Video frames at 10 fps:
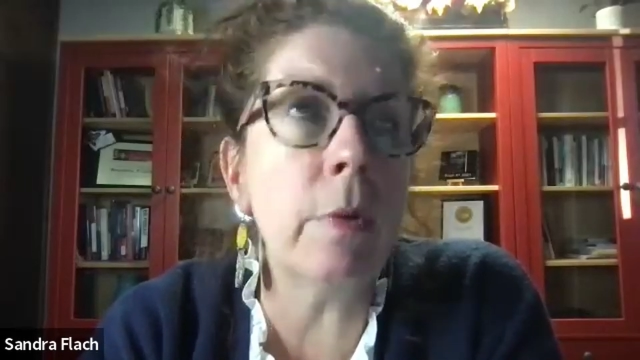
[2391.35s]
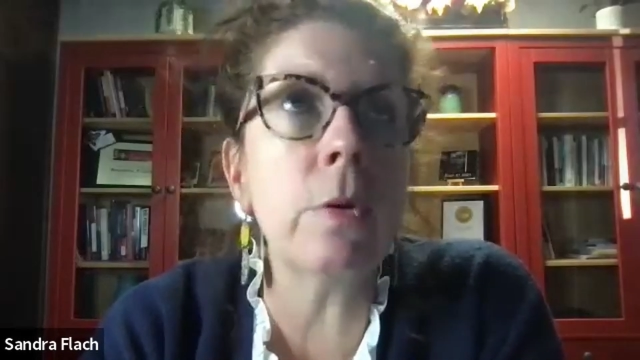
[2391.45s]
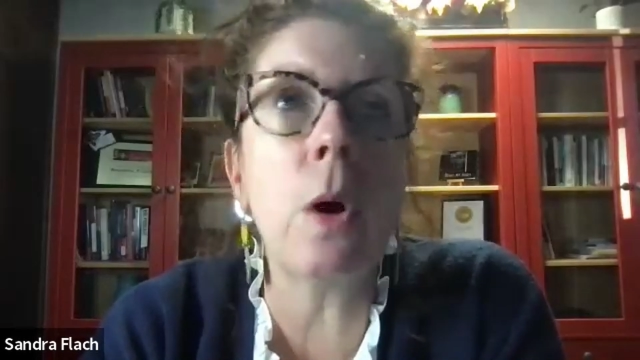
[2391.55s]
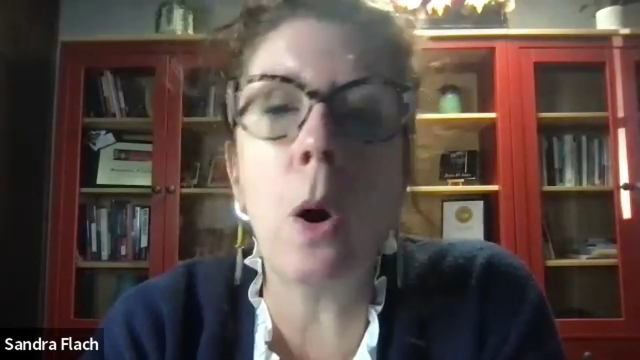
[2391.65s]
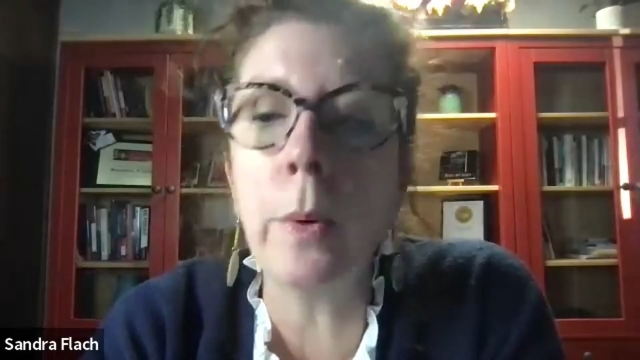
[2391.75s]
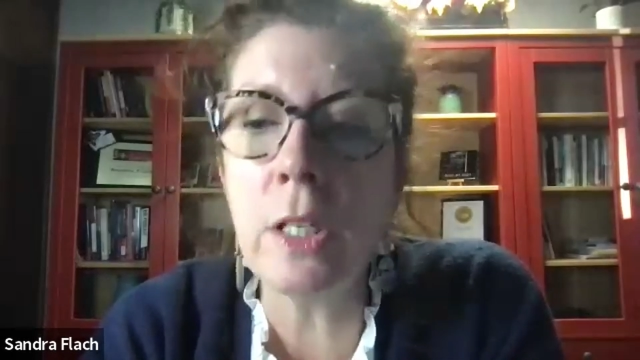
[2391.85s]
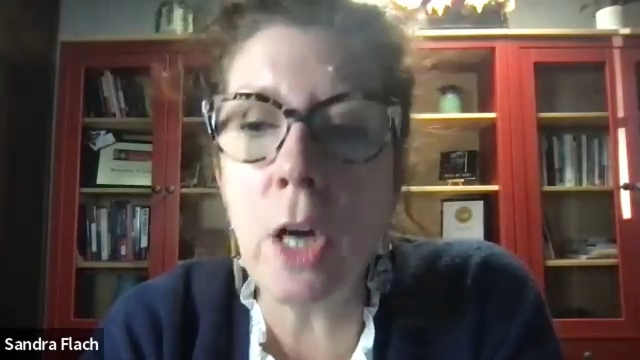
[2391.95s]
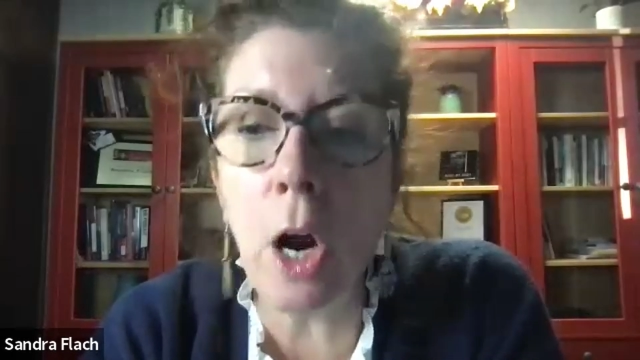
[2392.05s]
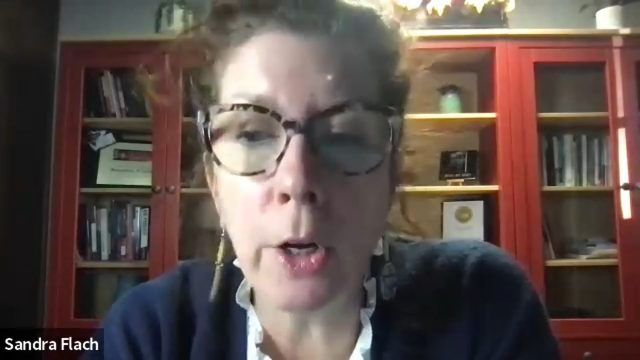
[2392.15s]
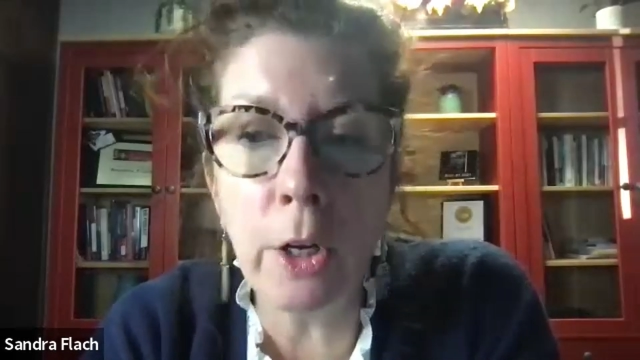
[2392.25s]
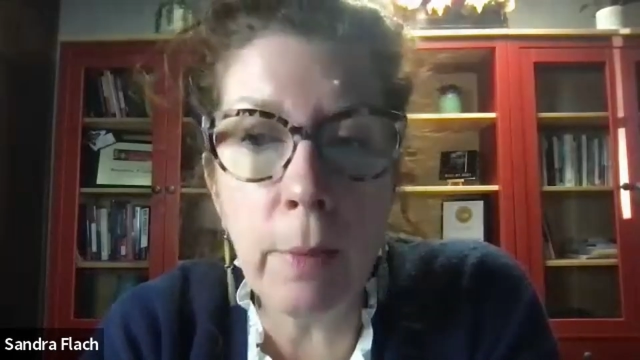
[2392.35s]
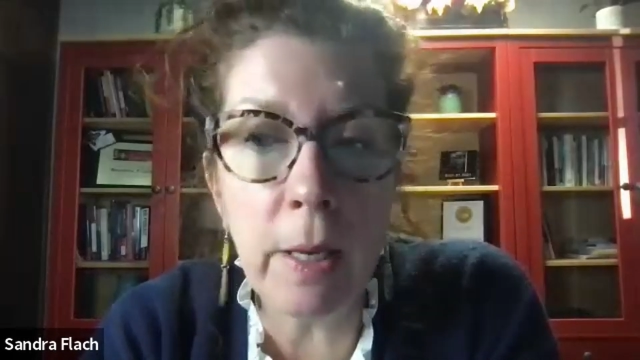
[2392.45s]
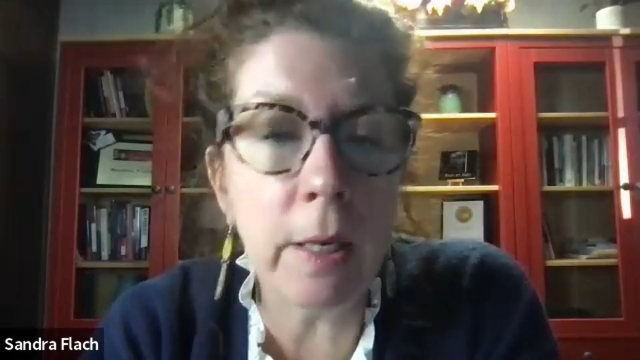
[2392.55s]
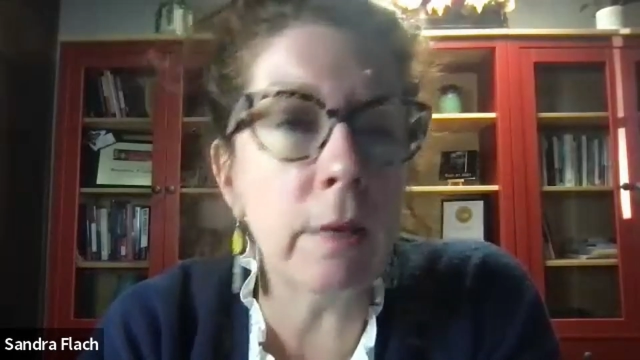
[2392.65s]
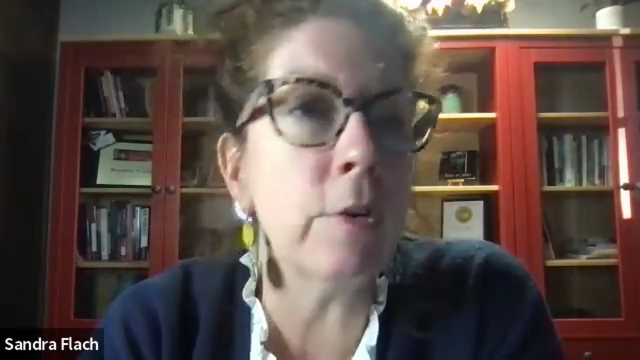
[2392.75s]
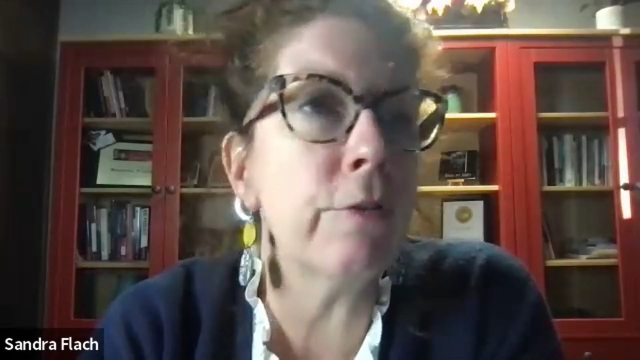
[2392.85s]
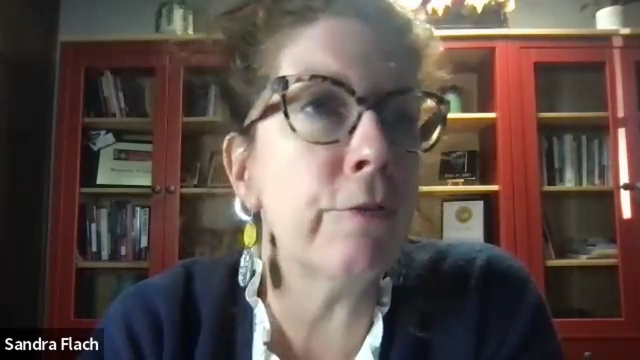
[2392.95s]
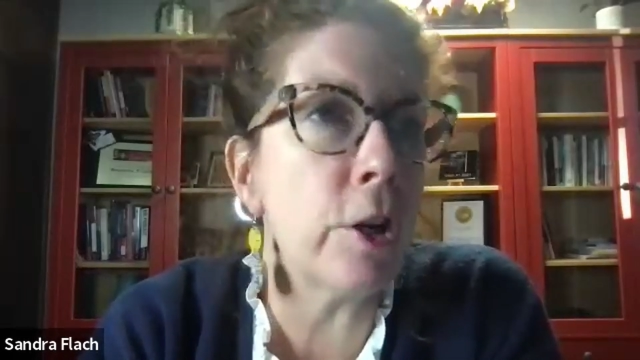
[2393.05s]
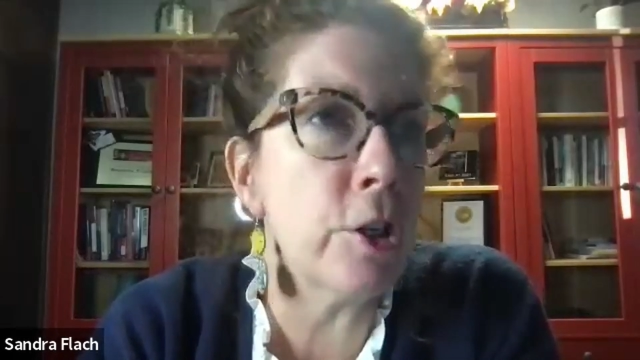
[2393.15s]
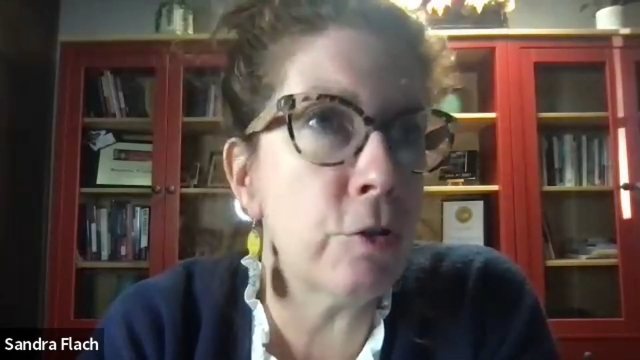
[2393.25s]
or they're always argumentative, they're
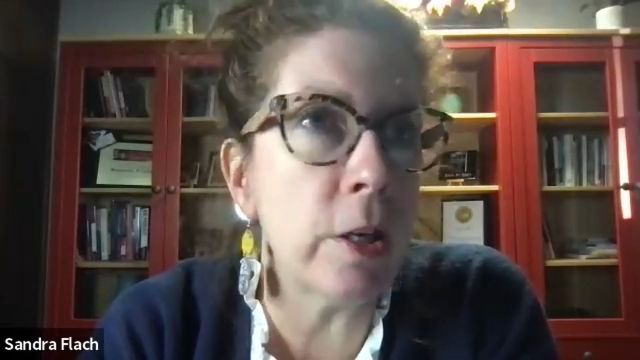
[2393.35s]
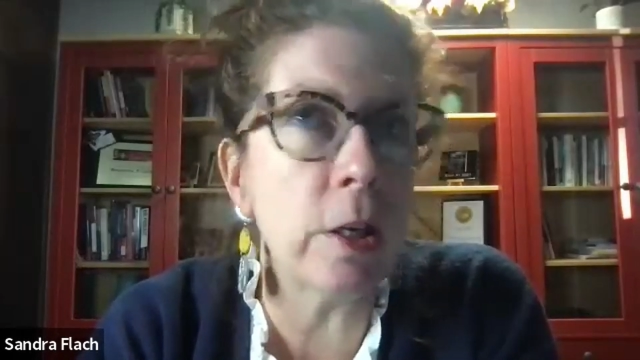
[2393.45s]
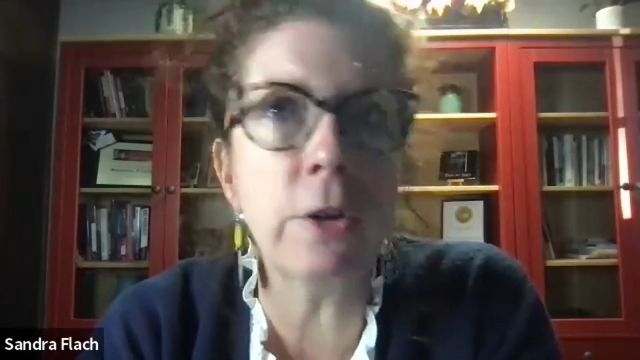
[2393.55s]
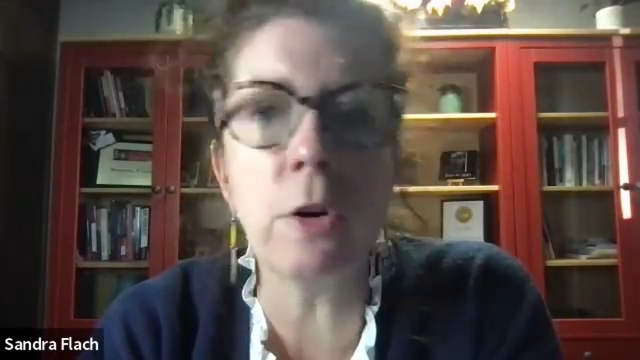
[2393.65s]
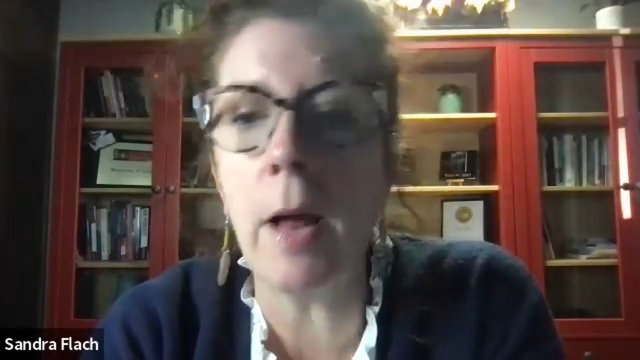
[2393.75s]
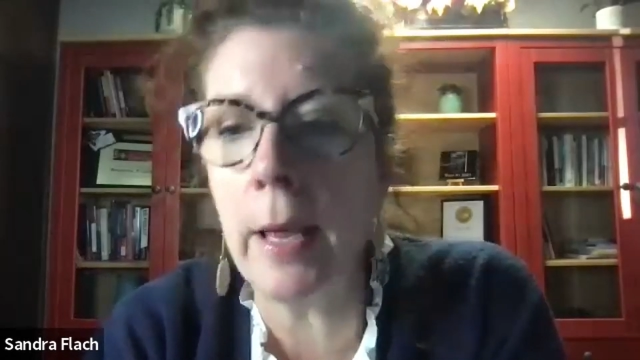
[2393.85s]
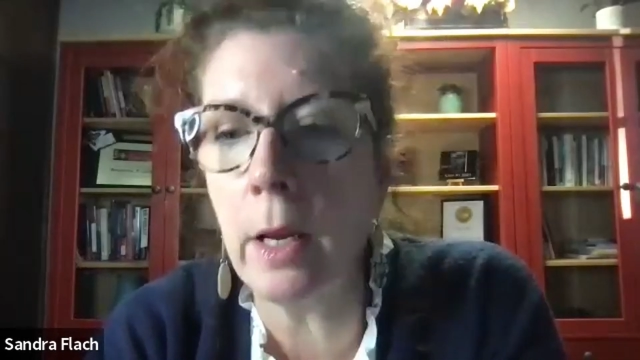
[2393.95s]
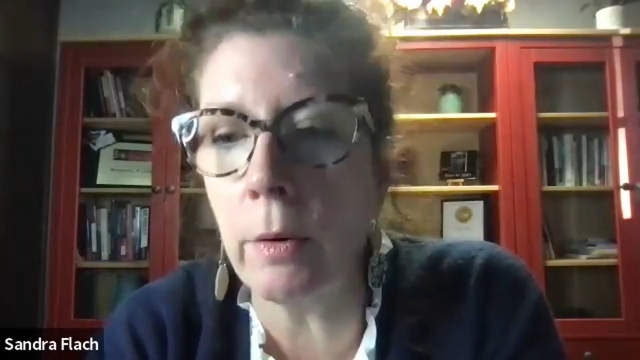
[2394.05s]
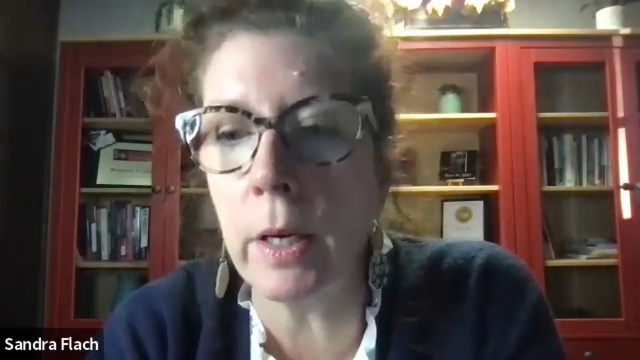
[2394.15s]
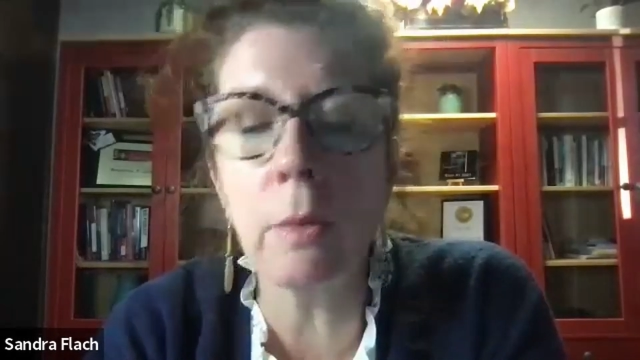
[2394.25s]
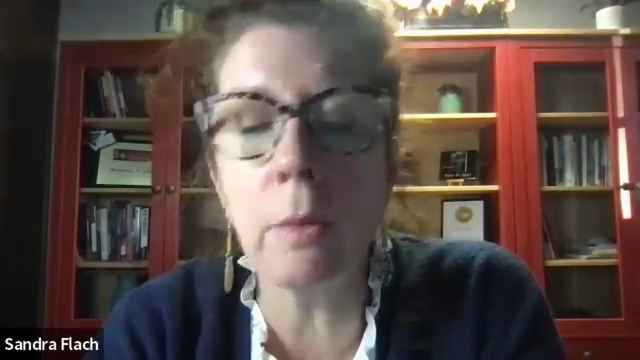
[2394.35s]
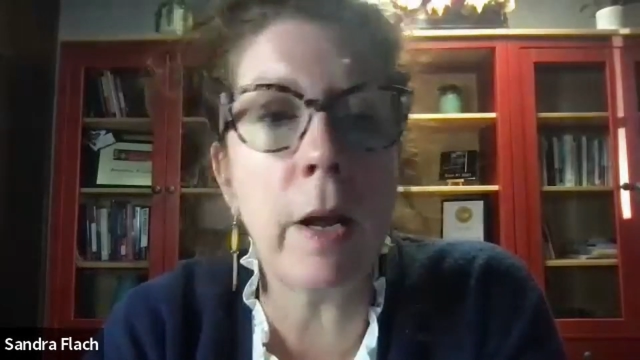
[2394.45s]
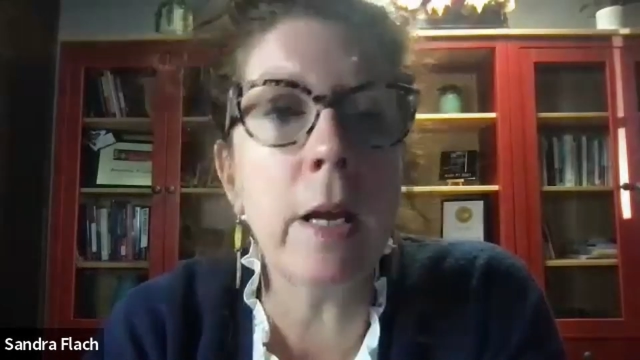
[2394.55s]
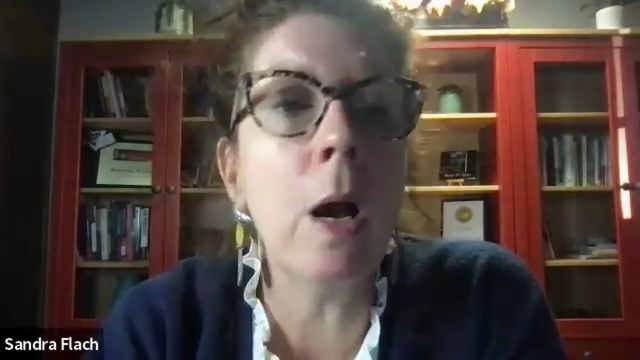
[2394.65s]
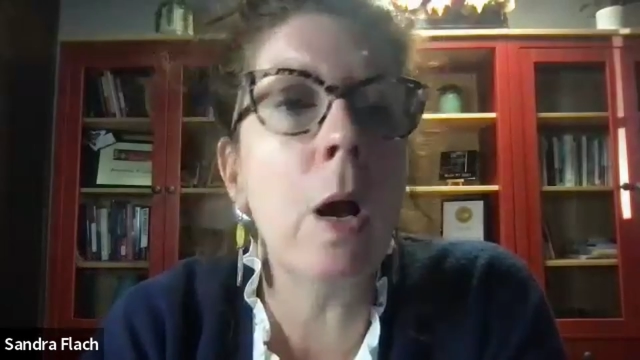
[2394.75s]
frustrated, they're angry, right?